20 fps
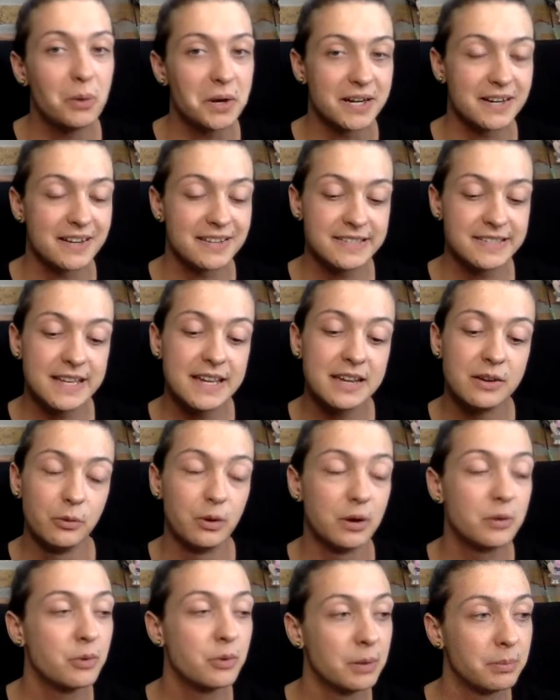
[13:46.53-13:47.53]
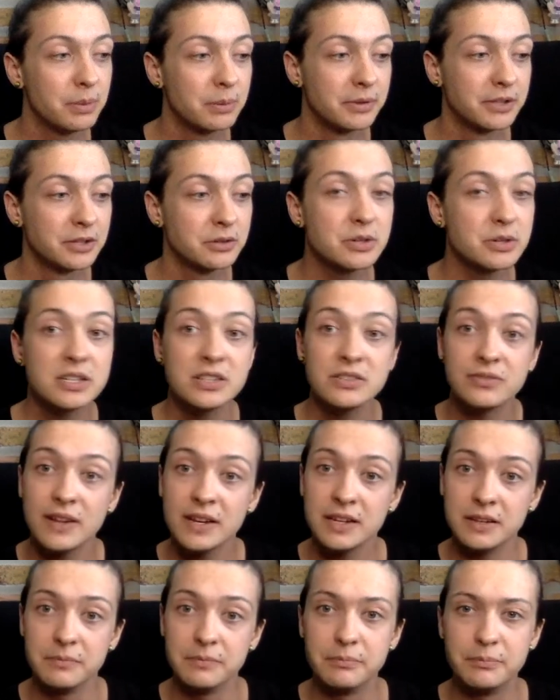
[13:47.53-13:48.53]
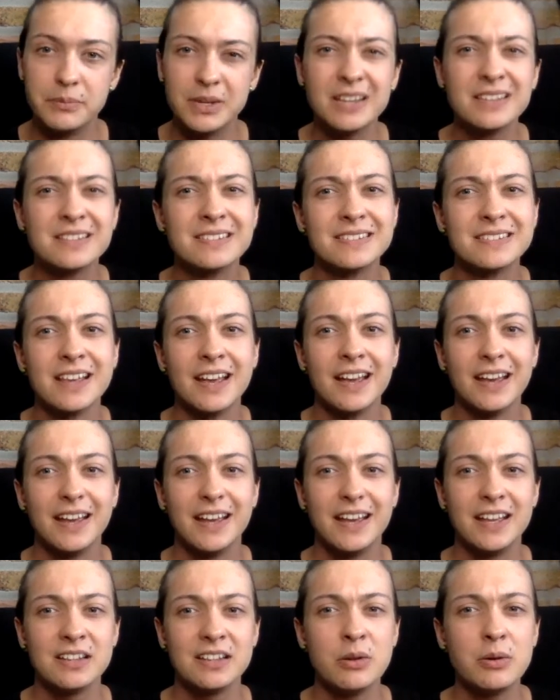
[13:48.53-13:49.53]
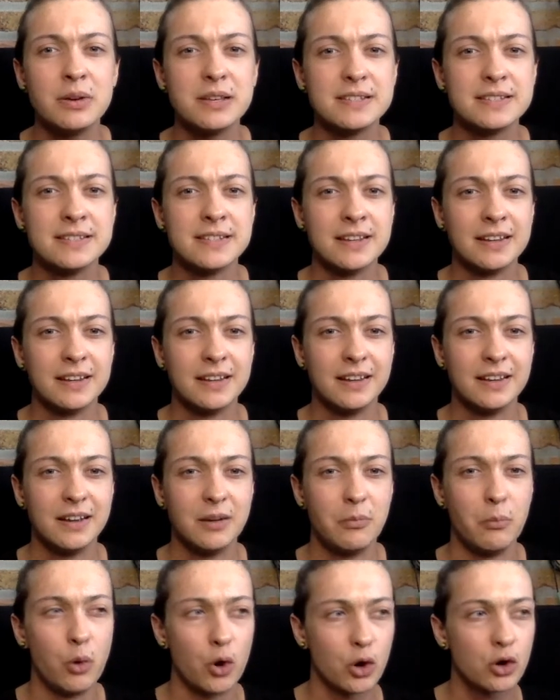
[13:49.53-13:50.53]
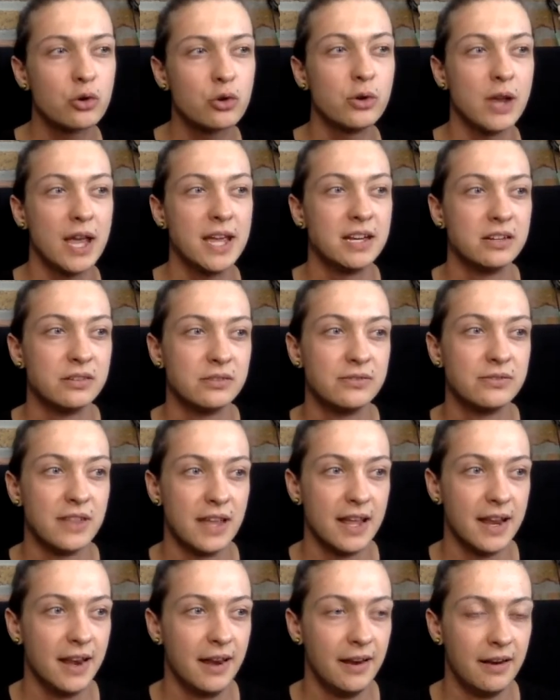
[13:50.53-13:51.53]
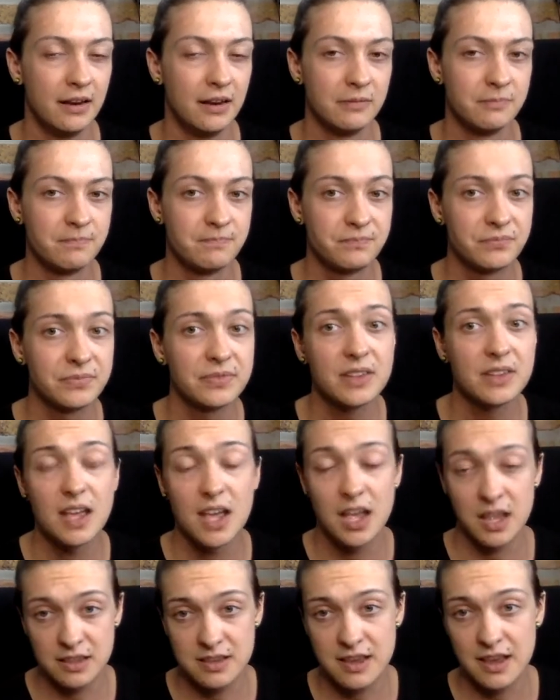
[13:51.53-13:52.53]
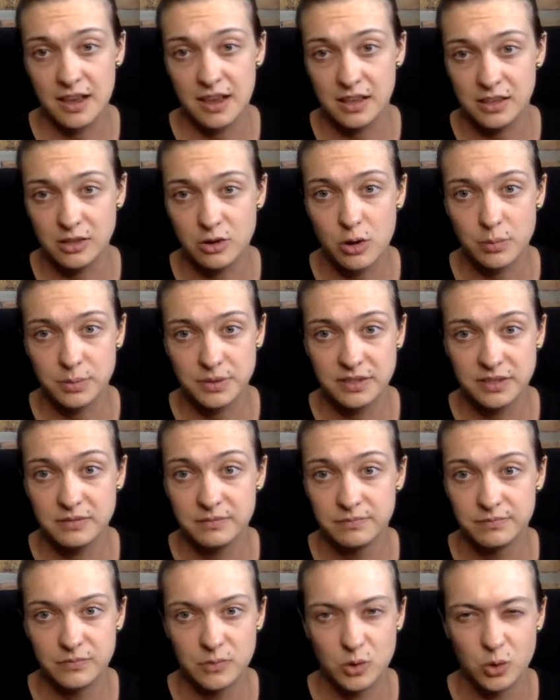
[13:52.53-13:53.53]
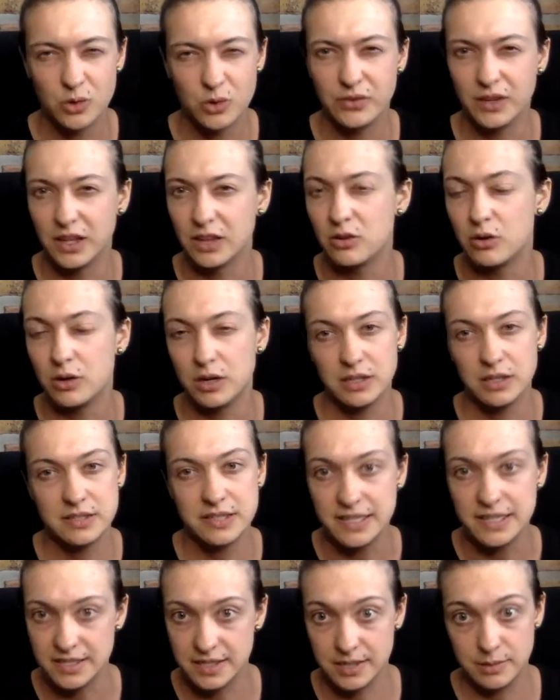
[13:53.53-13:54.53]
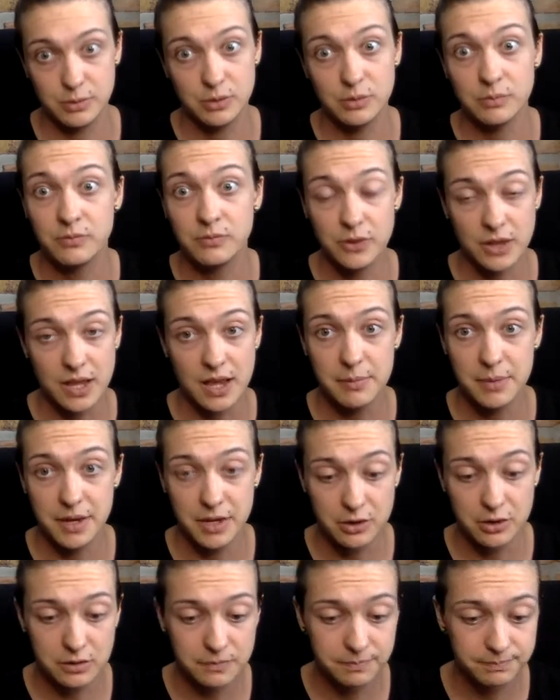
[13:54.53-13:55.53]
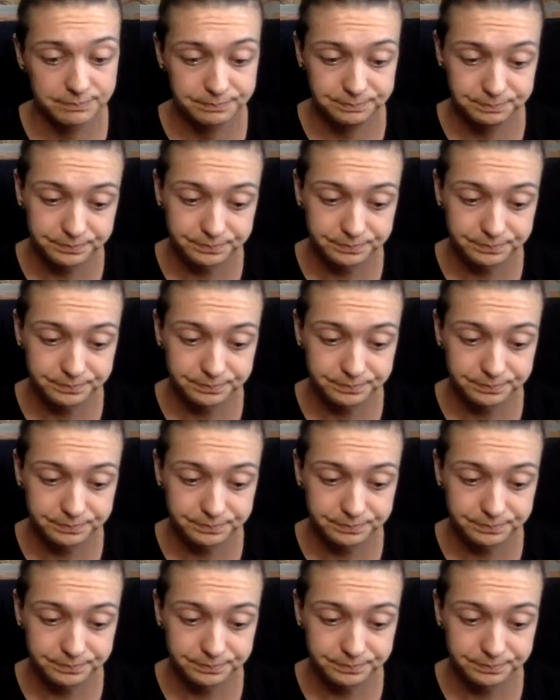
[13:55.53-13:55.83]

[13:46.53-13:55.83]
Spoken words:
What did I say? When queer people do it, it's funny, because it's always more creative than a tech helicopter or a Victorian tea table, for that matter.